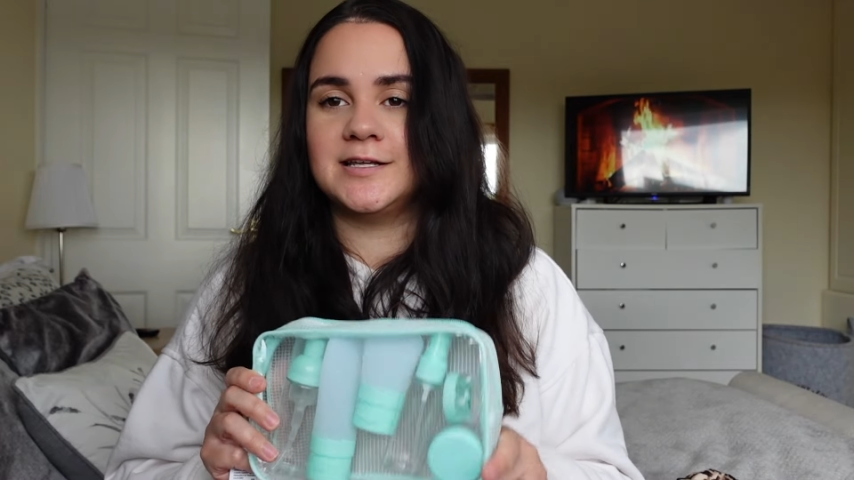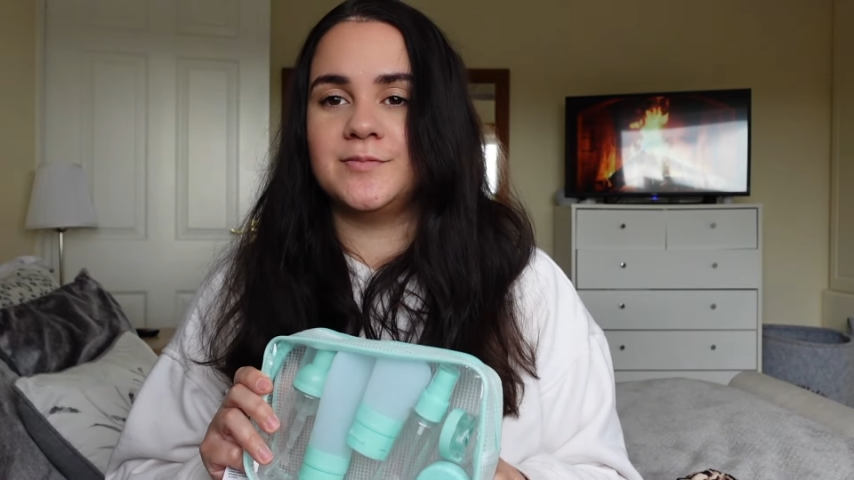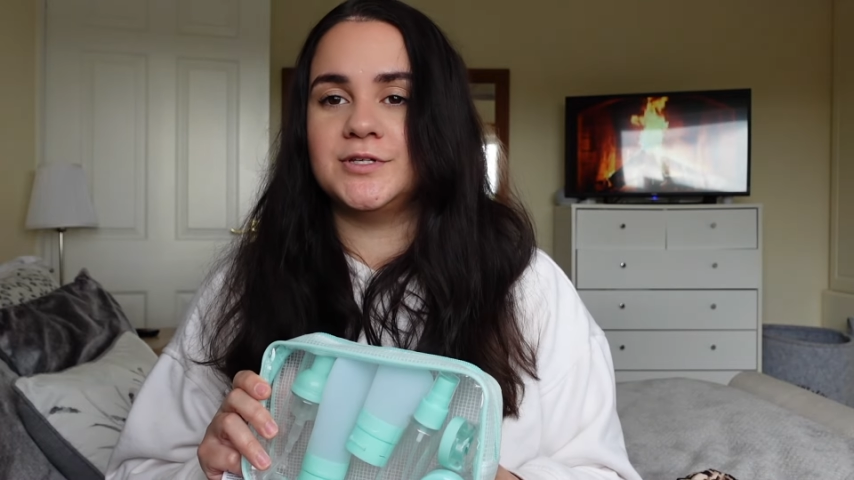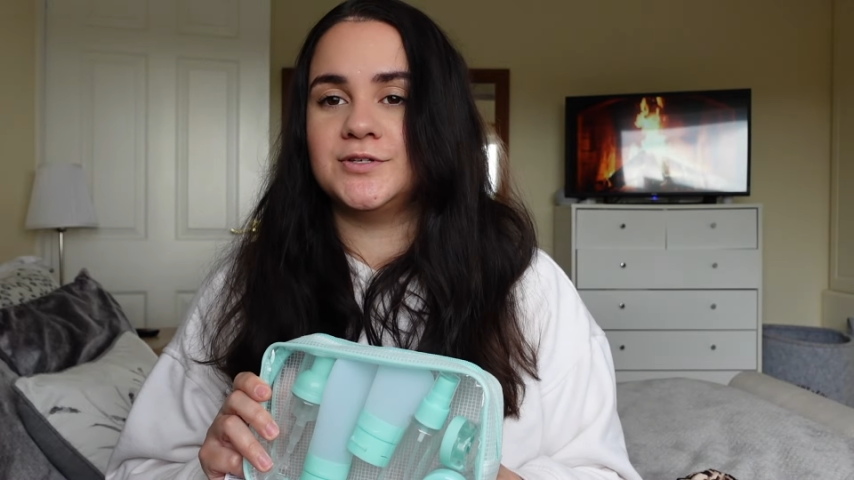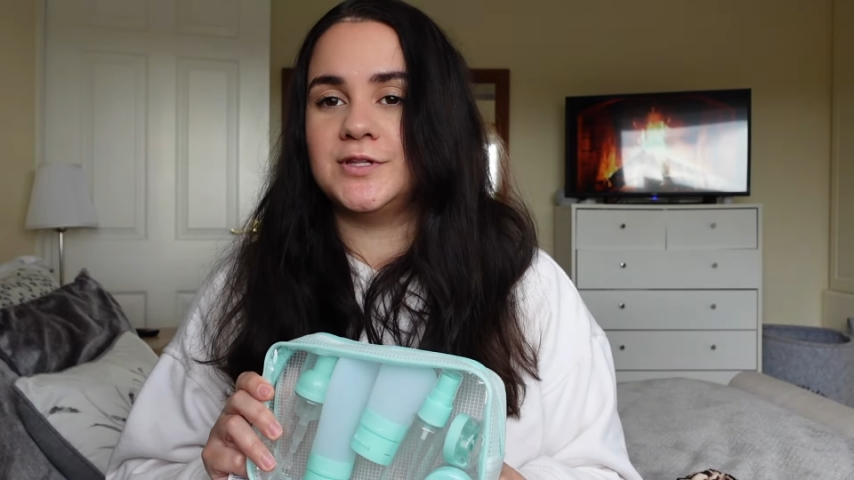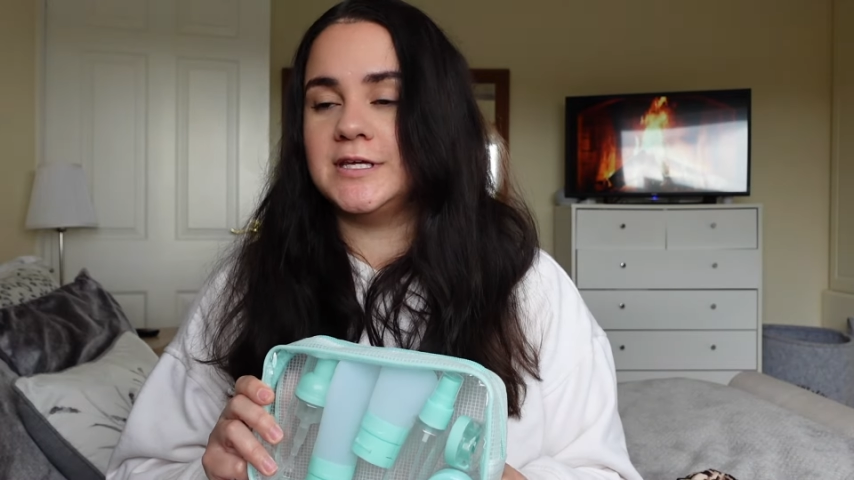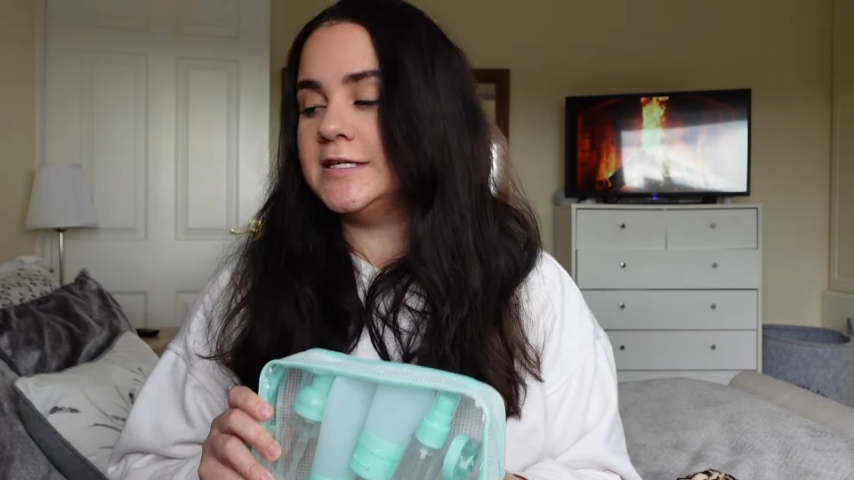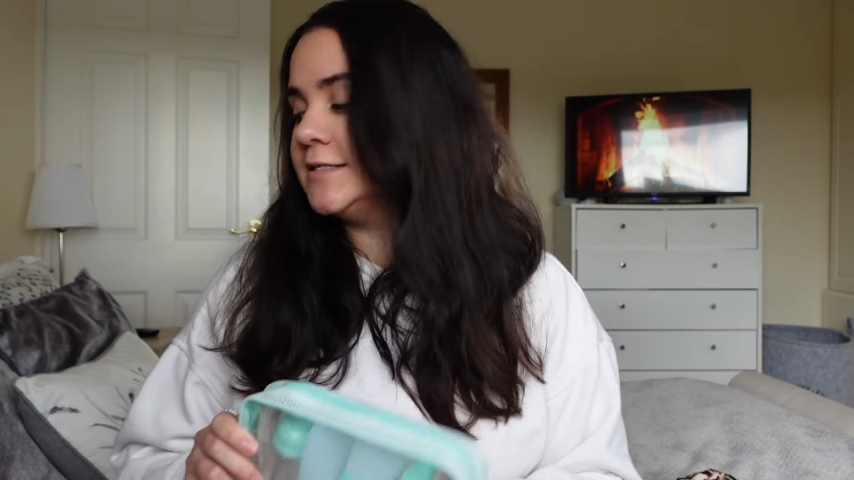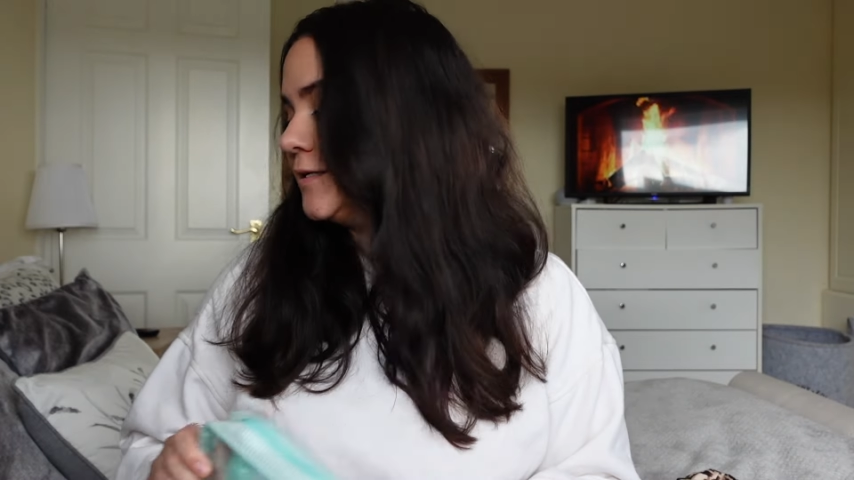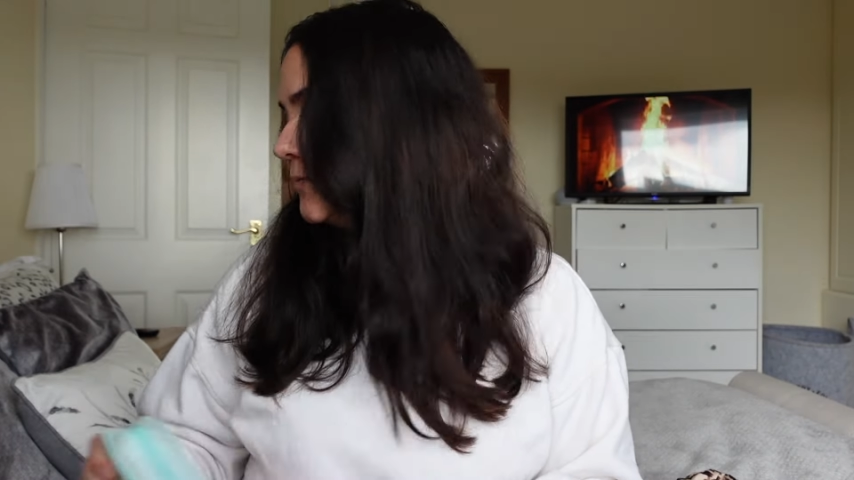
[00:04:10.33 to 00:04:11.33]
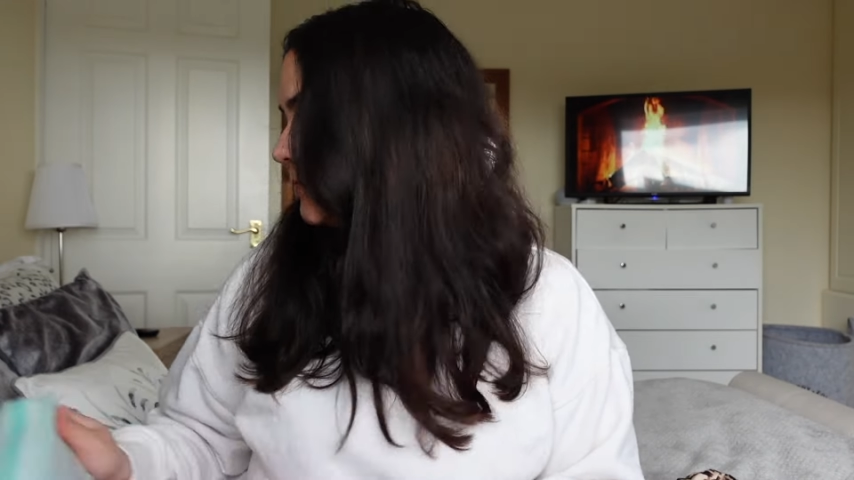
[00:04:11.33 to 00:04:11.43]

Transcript: them into these.